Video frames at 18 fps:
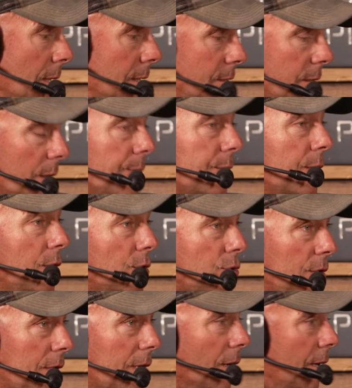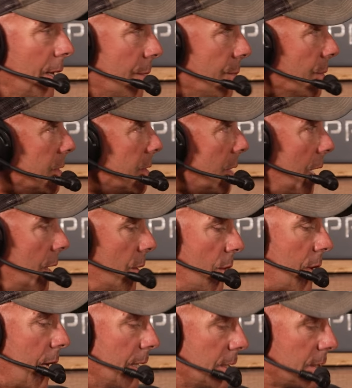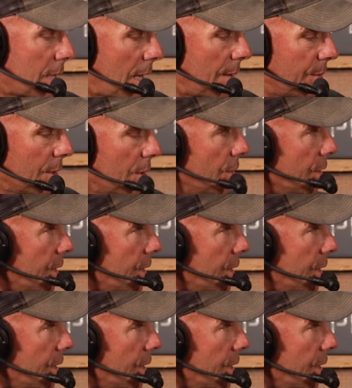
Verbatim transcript: something triggered him to say, okay, it's time to go